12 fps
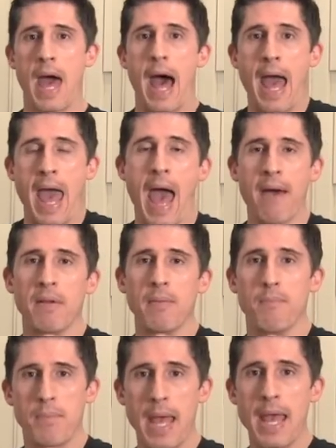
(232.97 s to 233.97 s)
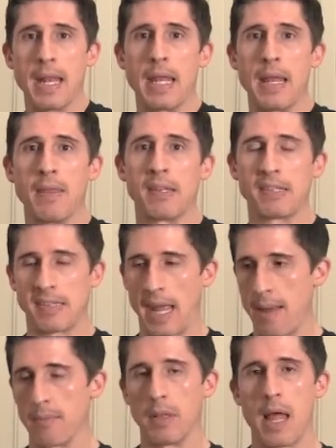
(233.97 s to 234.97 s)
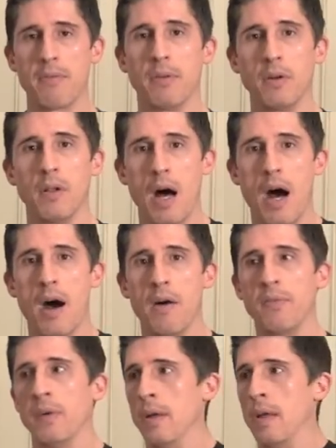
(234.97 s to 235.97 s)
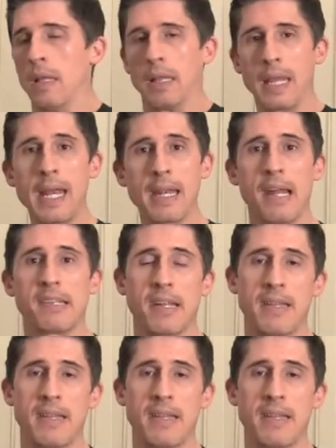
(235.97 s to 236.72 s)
that I haven't been in the same level of leanness.